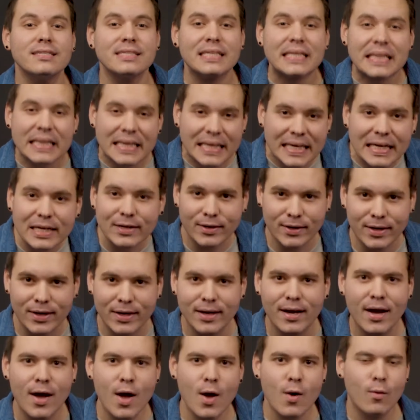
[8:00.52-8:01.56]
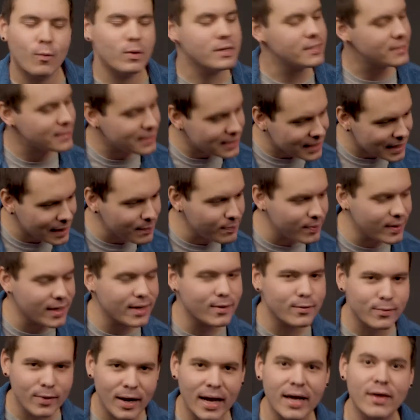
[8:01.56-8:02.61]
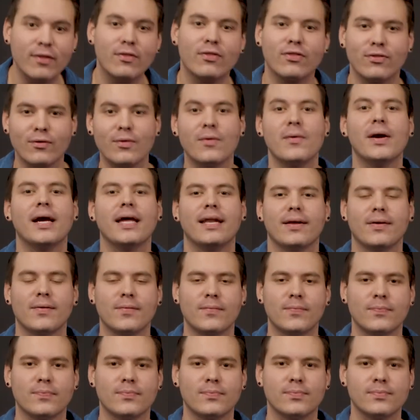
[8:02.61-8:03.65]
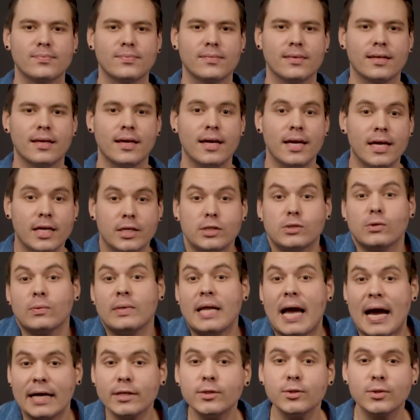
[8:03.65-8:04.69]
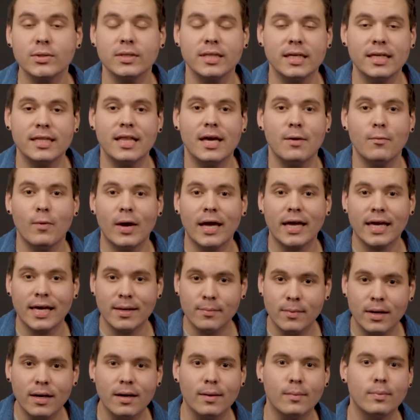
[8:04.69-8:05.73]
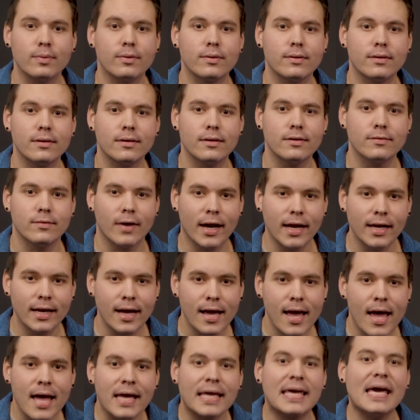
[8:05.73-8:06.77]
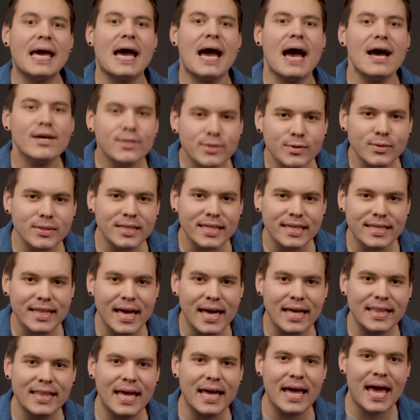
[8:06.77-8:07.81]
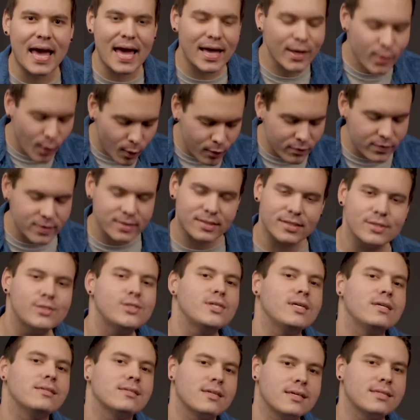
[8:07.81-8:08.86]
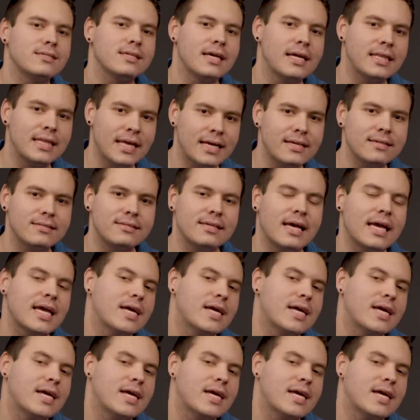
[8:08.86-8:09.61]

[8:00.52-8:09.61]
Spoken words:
leader was sleeping right through it. And so naturally, they wake him up, right? Casually, they head over to Jesus and they say